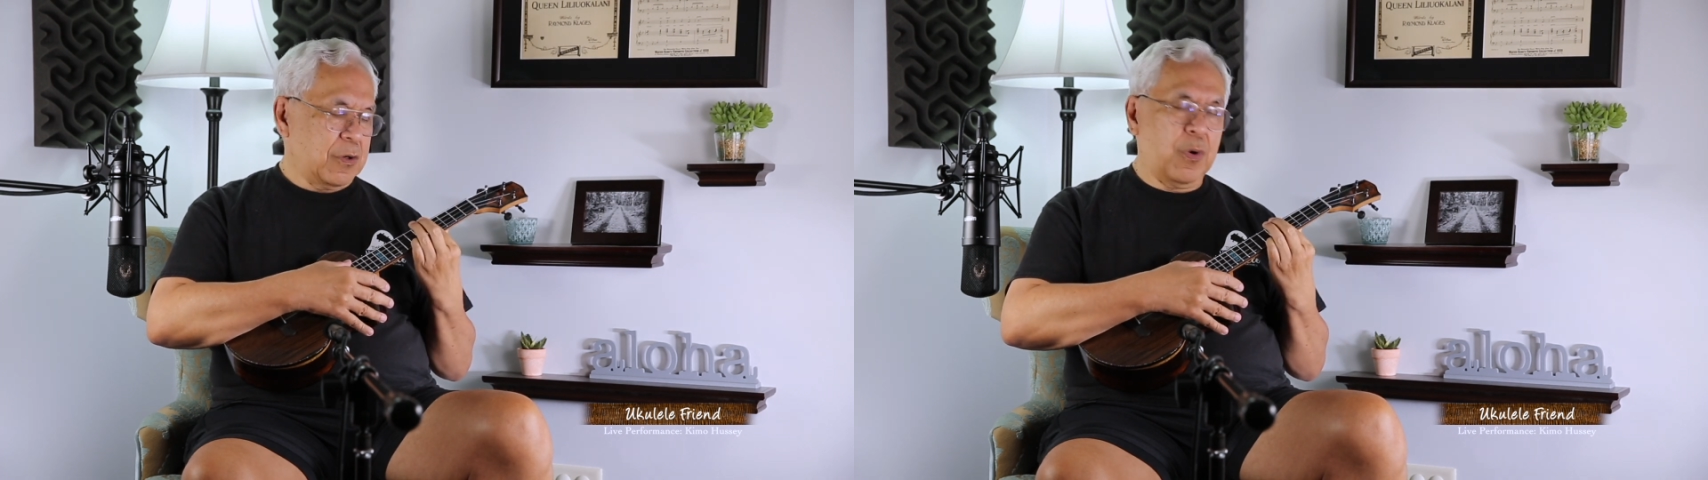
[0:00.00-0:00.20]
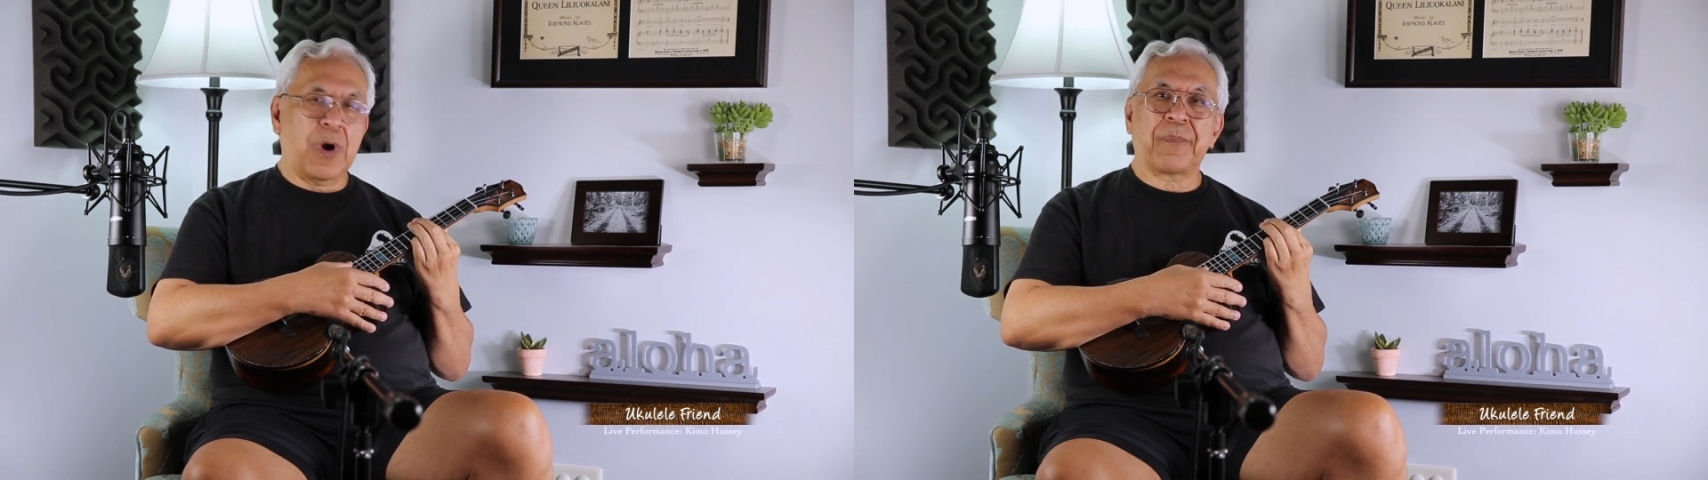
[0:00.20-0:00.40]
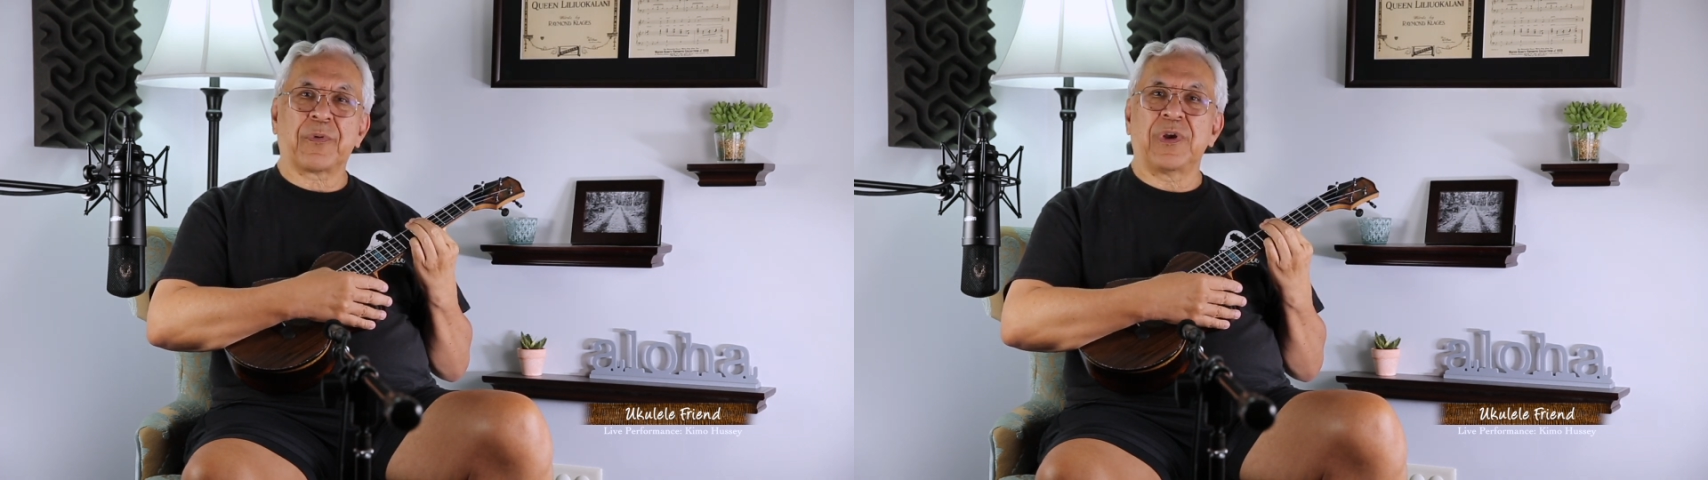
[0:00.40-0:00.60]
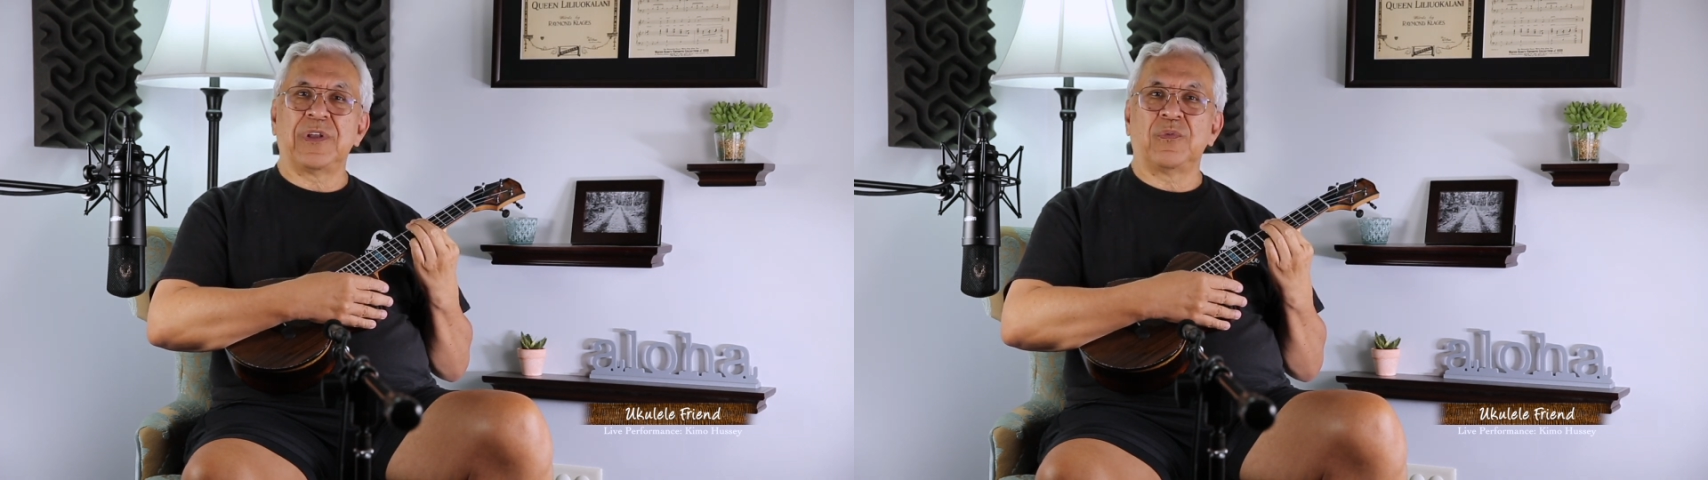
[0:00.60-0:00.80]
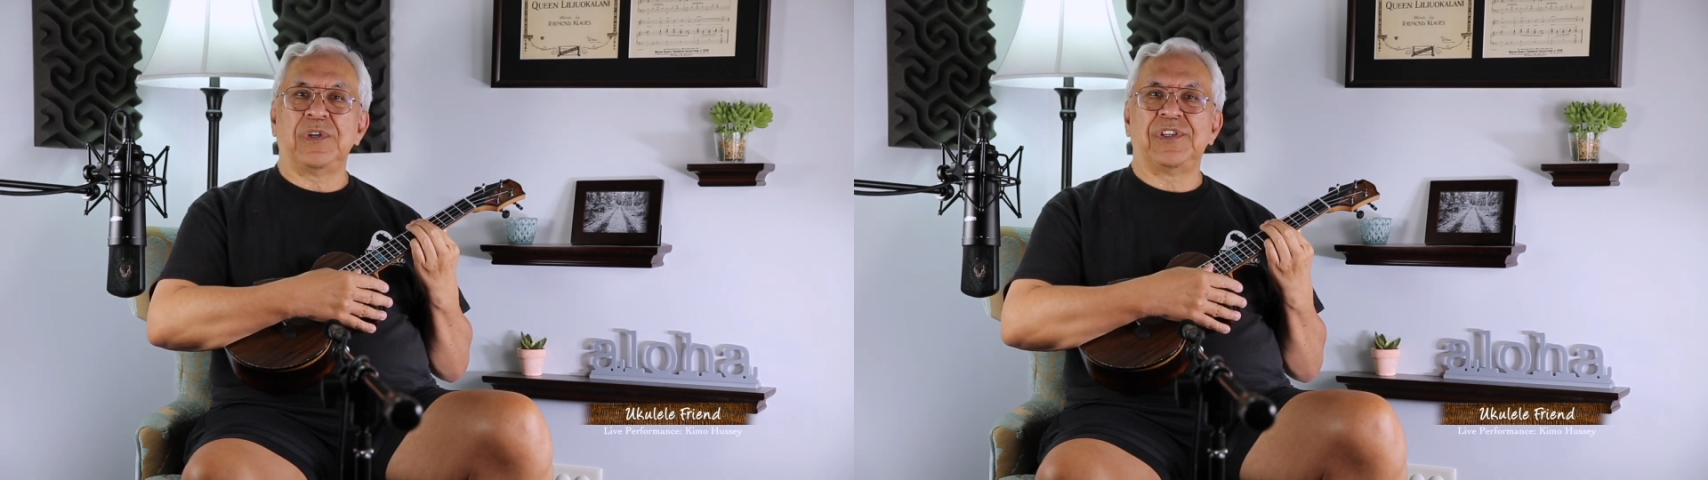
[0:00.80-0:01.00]

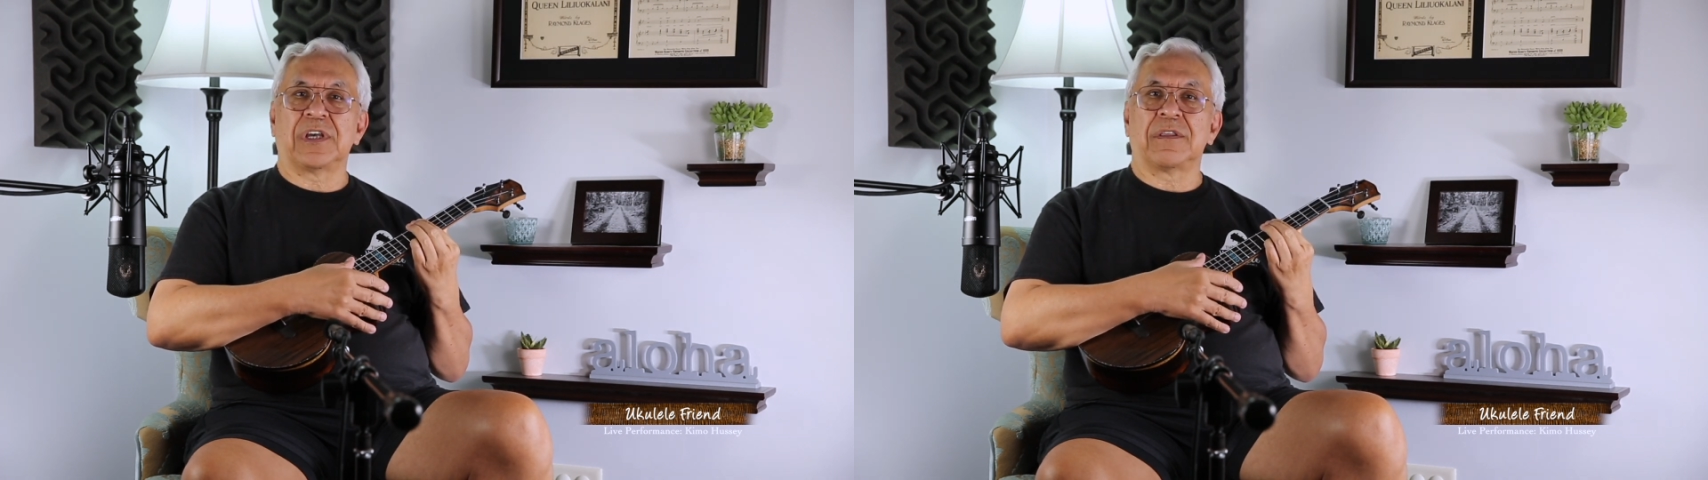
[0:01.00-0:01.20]
cooperate with